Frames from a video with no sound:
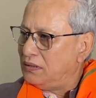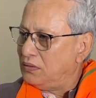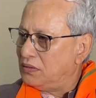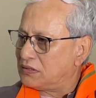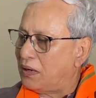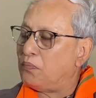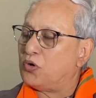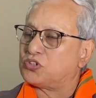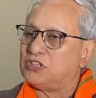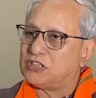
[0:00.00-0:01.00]
Some more
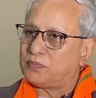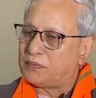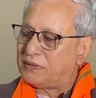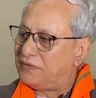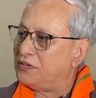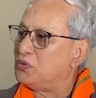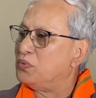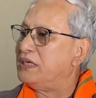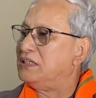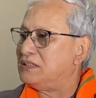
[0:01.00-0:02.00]
seats must be given to
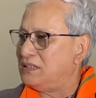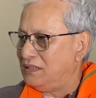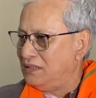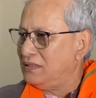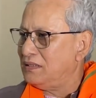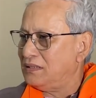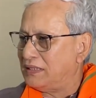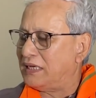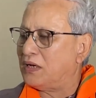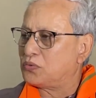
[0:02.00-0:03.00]
ADC. They
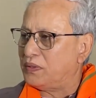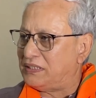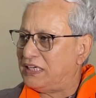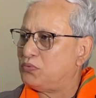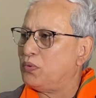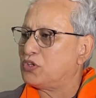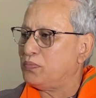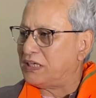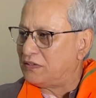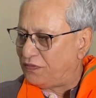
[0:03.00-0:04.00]
are now 28. We want to
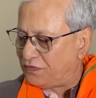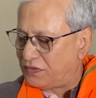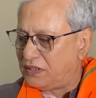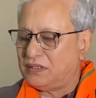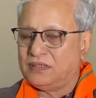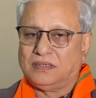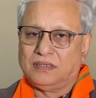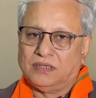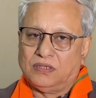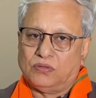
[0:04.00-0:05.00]
make it 50.
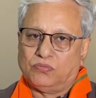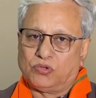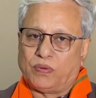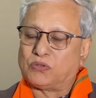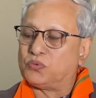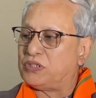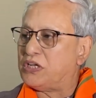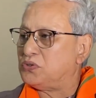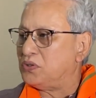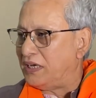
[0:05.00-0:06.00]
We want to
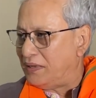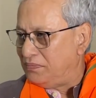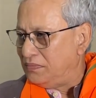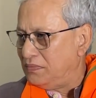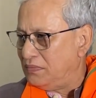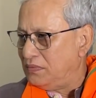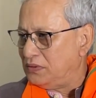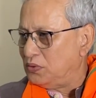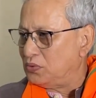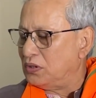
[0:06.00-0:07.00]
change the name
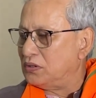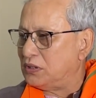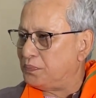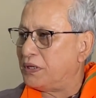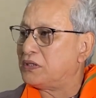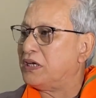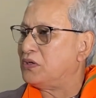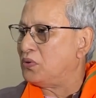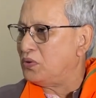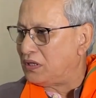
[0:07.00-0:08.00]
into the Tripura
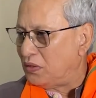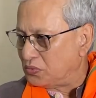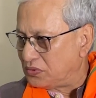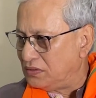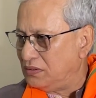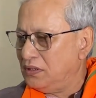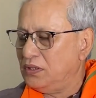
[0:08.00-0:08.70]
Territorial Council.